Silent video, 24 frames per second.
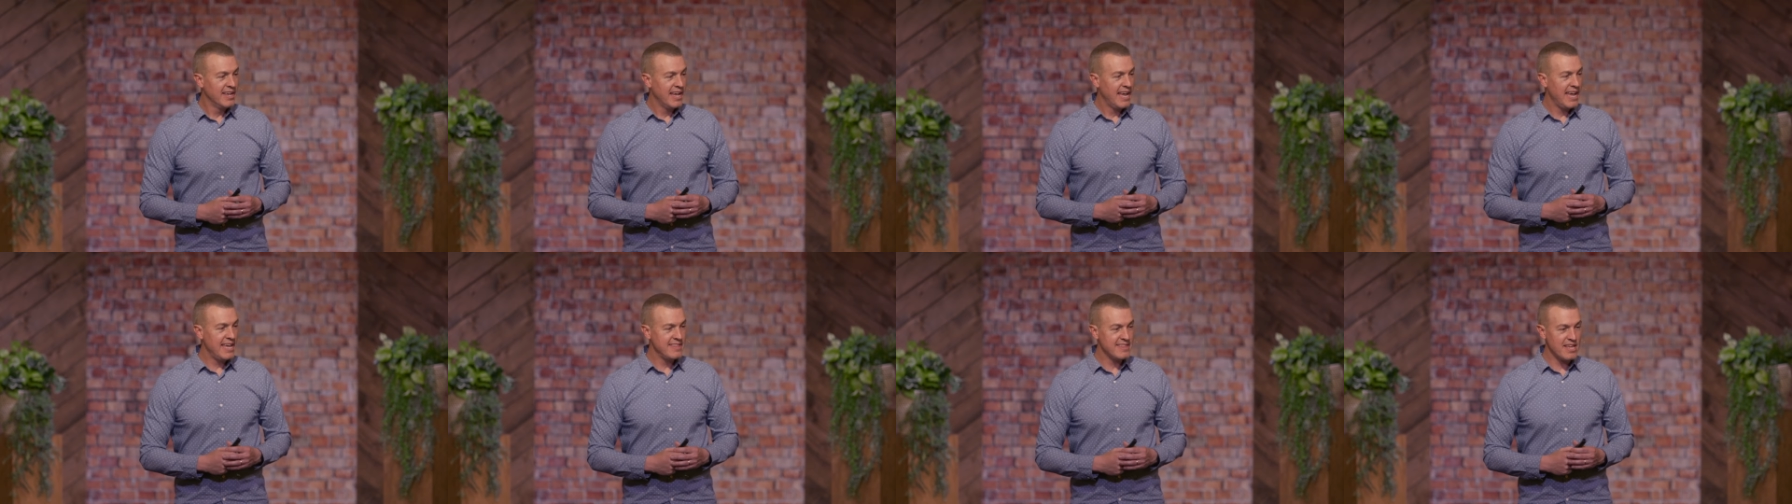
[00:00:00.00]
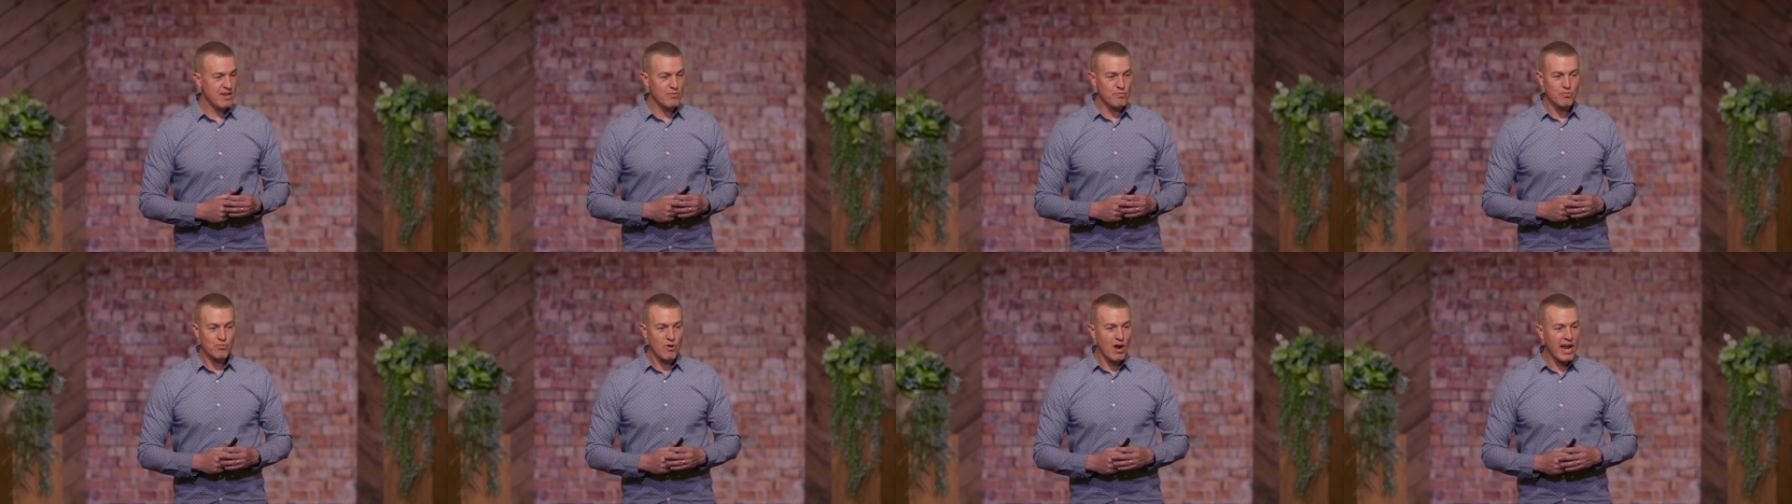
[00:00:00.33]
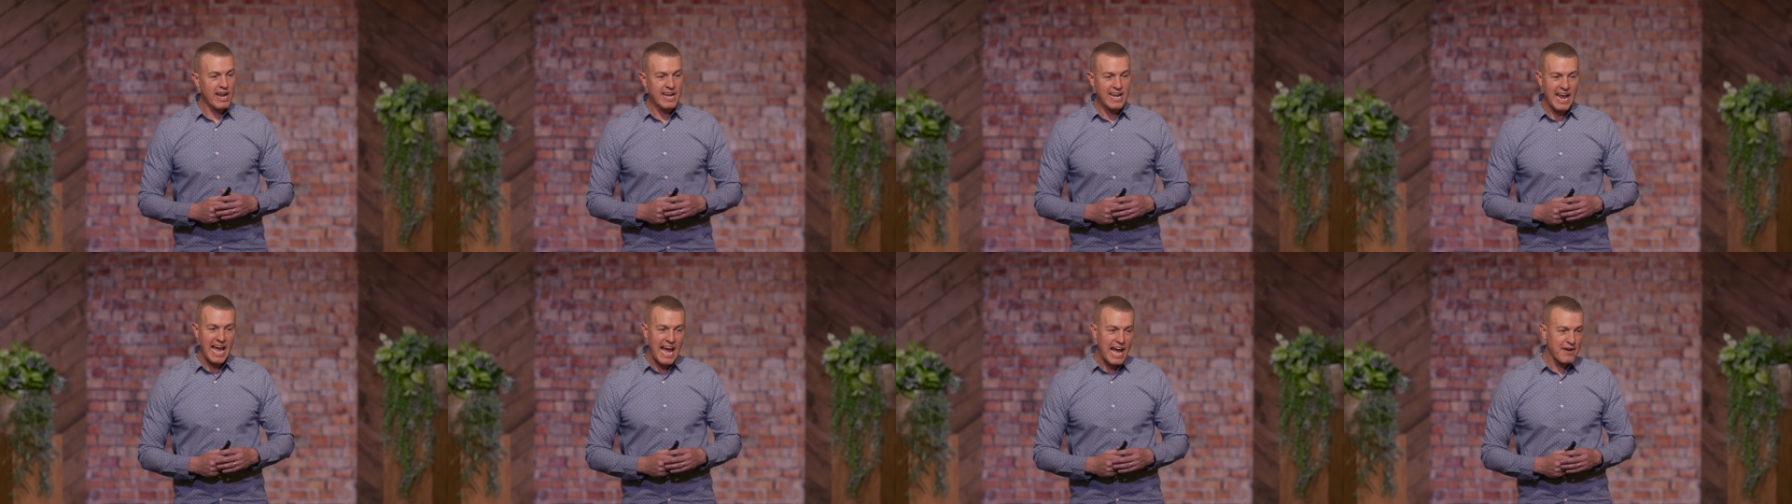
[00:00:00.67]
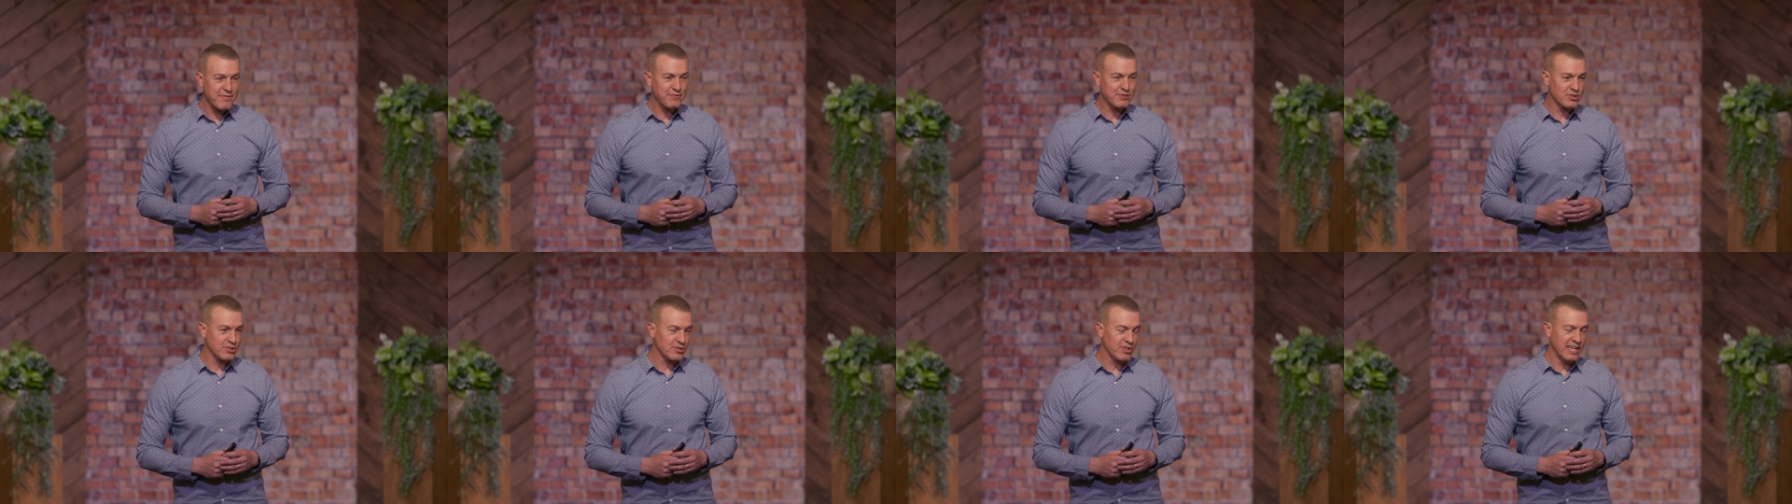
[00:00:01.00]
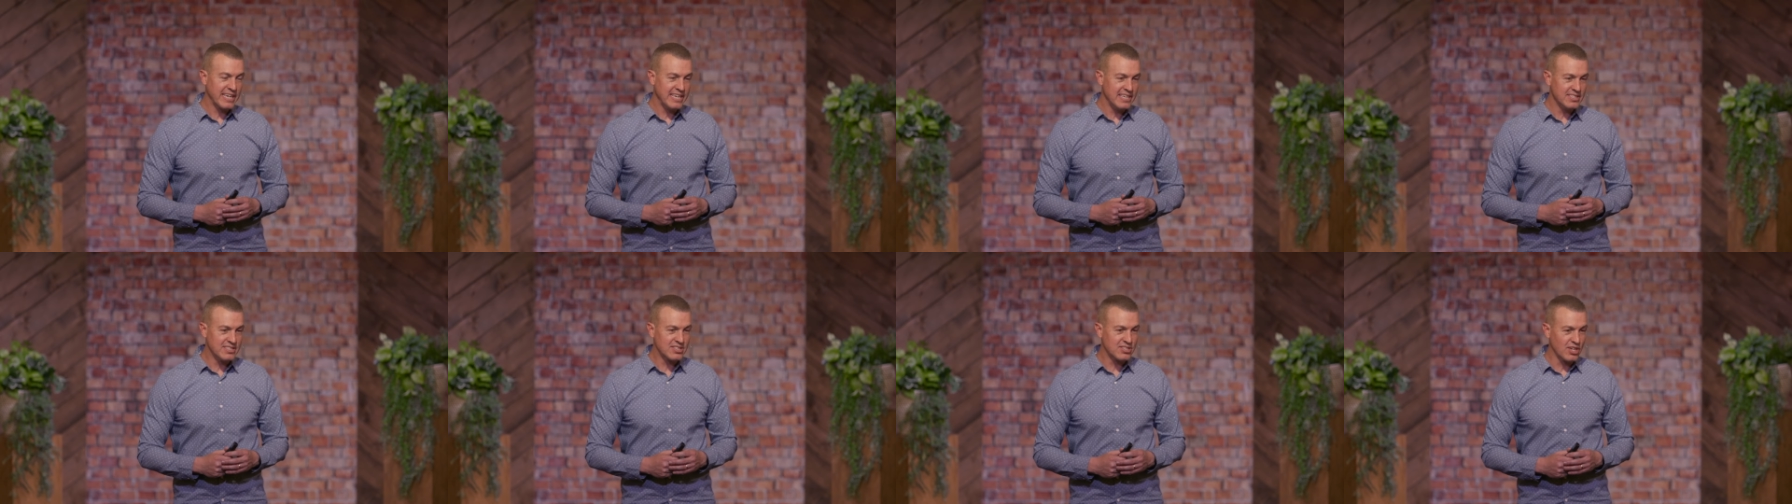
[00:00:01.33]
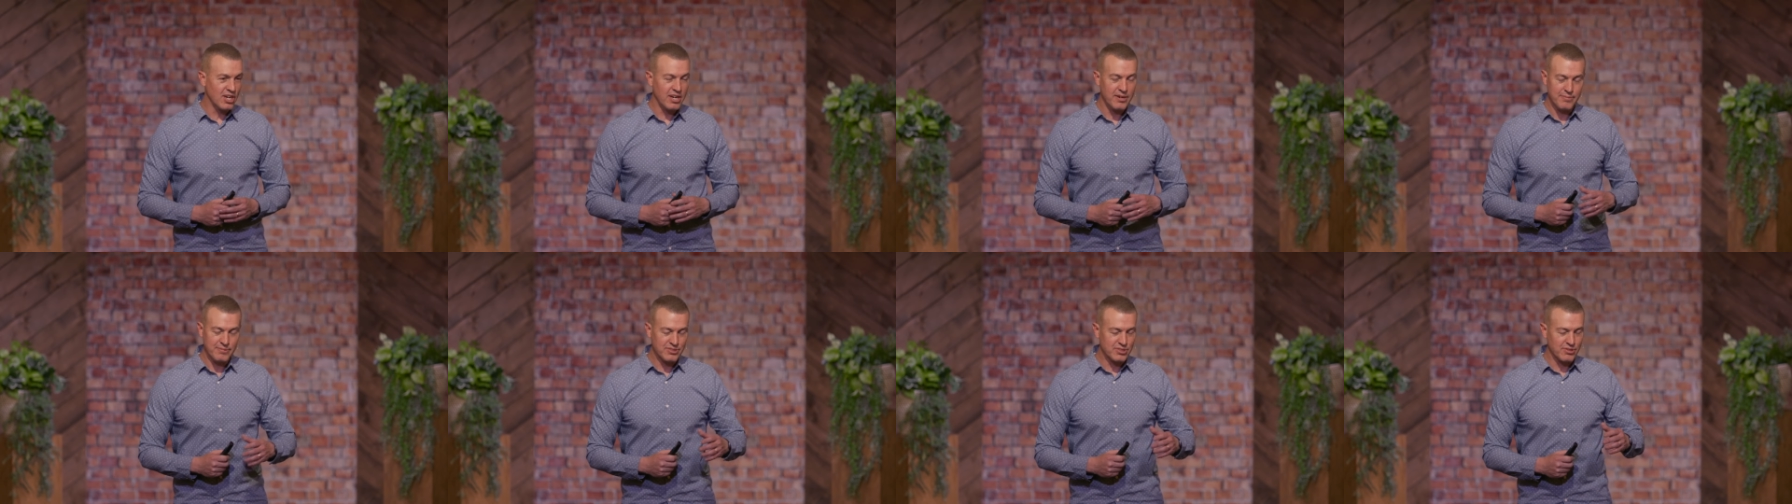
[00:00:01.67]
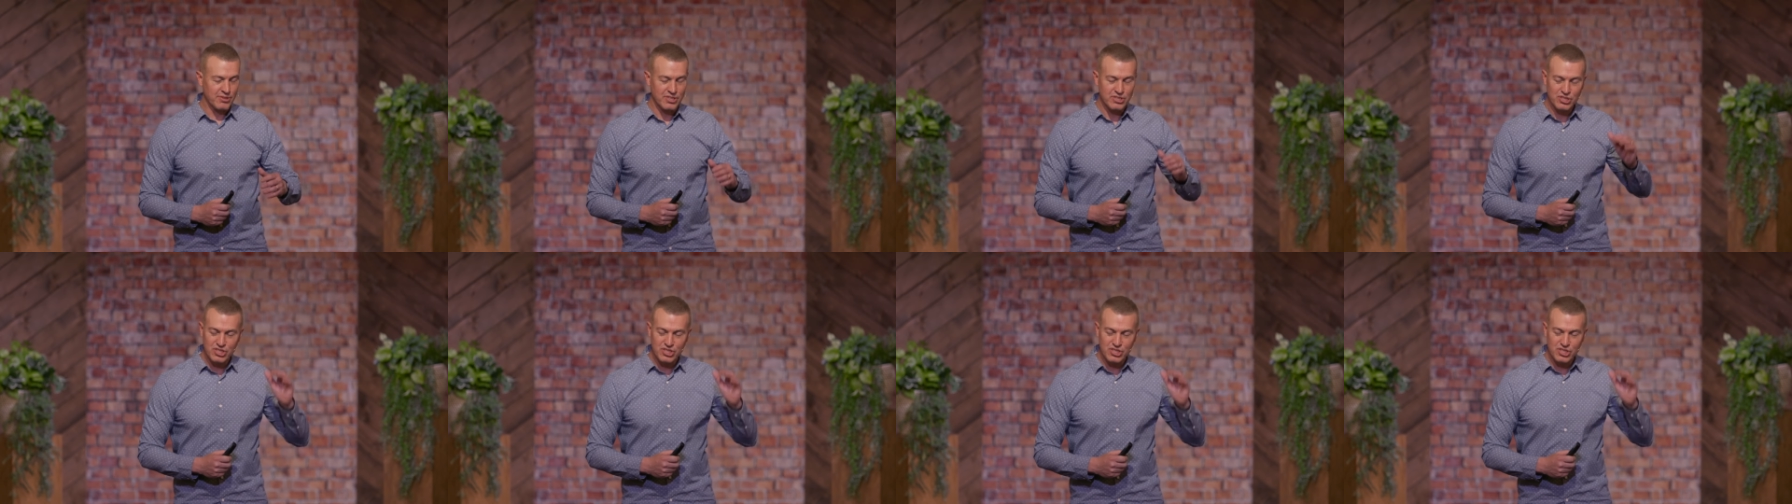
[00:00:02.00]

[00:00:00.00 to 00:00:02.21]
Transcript: and then right after Esau, I'm sorry,